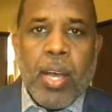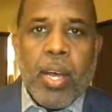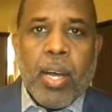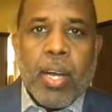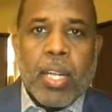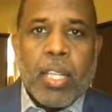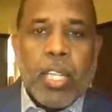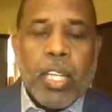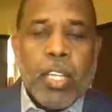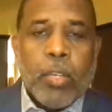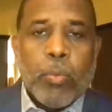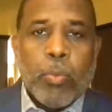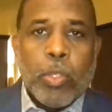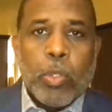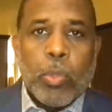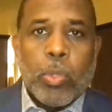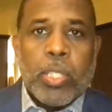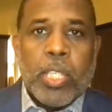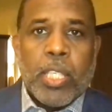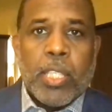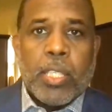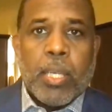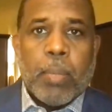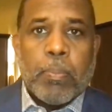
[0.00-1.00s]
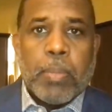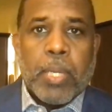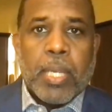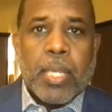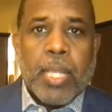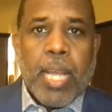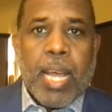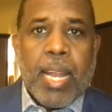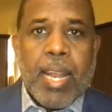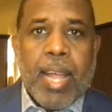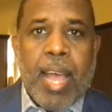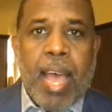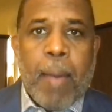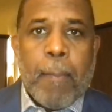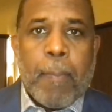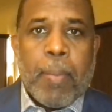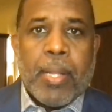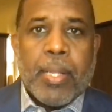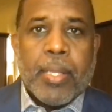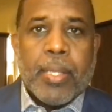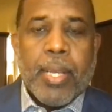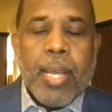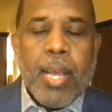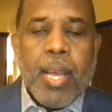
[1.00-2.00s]
Clearly, when you see something that
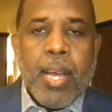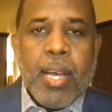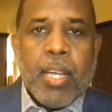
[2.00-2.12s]
happened